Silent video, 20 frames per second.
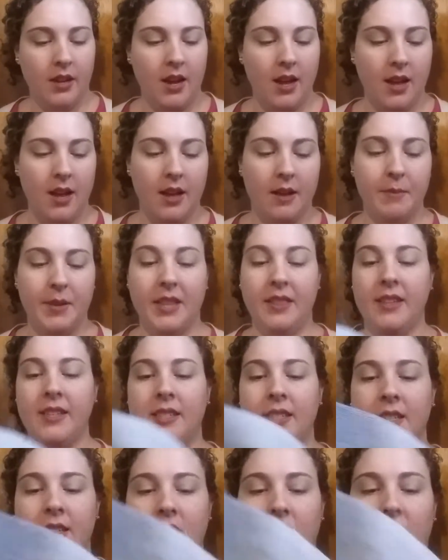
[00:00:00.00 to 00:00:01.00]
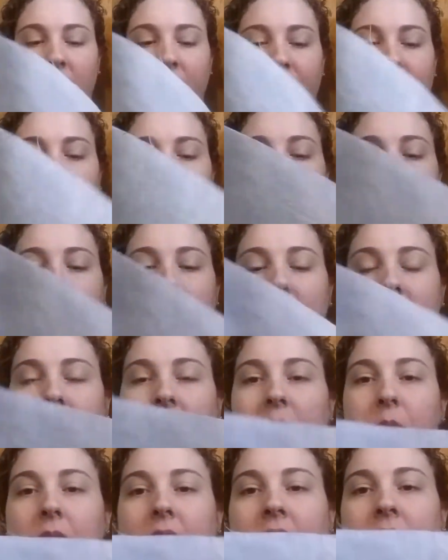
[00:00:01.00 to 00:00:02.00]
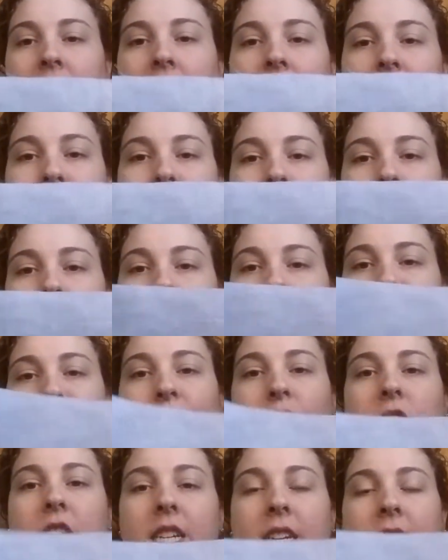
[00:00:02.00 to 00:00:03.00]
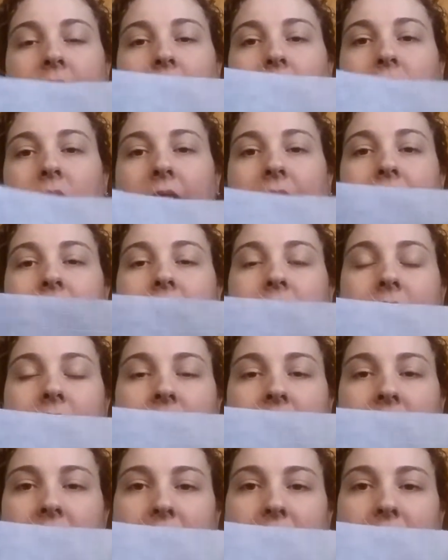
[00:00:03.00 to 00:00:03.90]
And this is on fabric I dyed myself, just 14 count Aida.